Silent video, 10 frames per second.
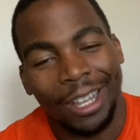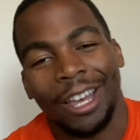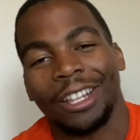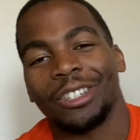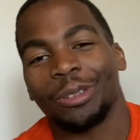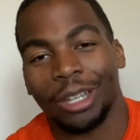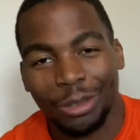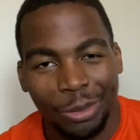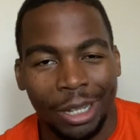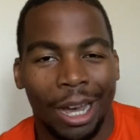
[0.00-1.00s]
And so guess
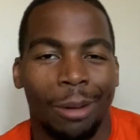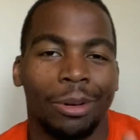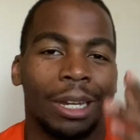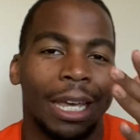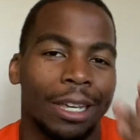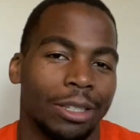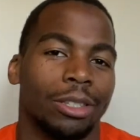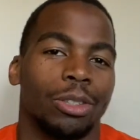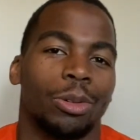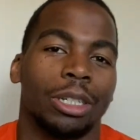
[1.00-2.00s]
what? I'm gonna answer
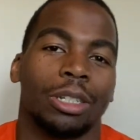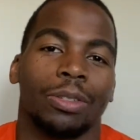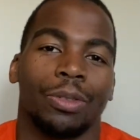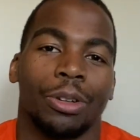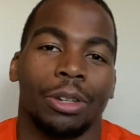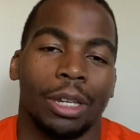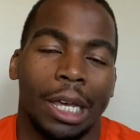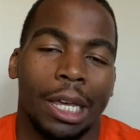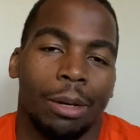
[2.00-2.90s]
these questions for you today.